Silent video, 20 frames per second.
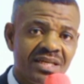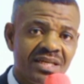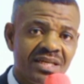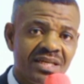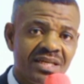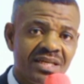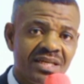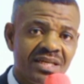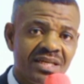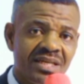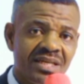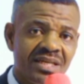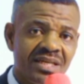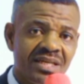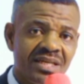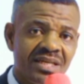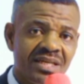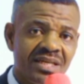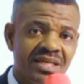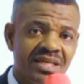
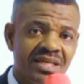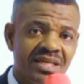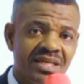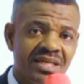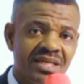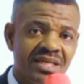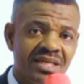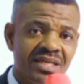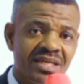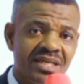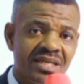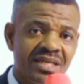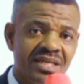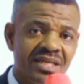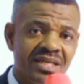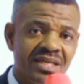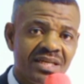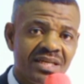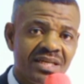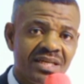
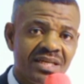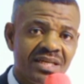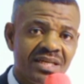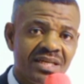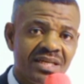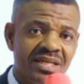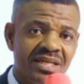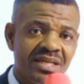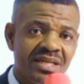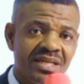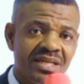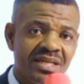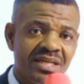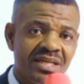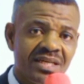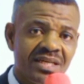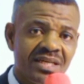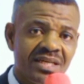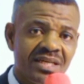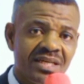
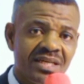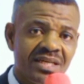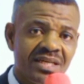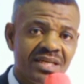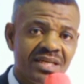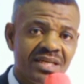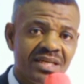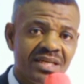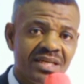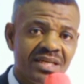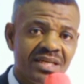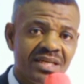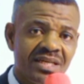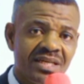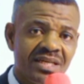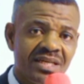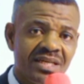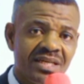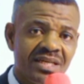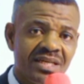
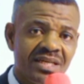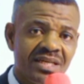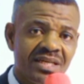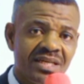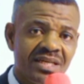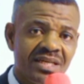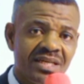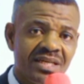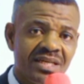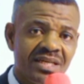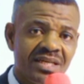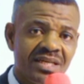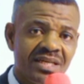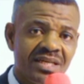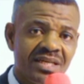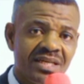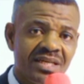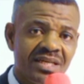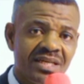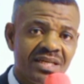
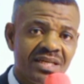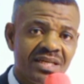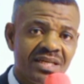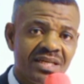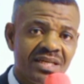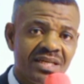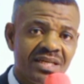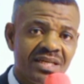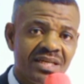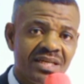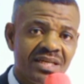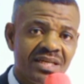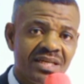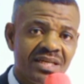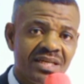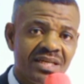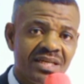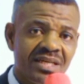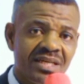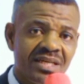
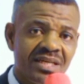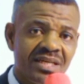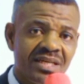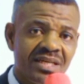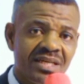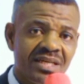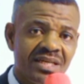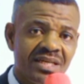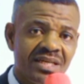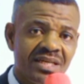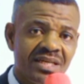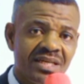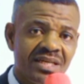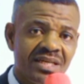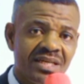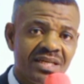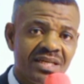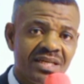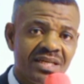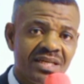
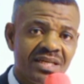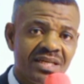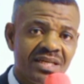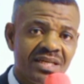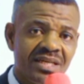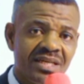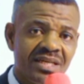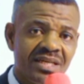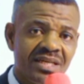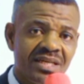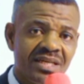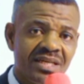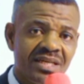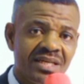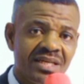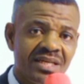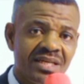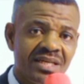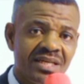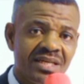(no lip movement)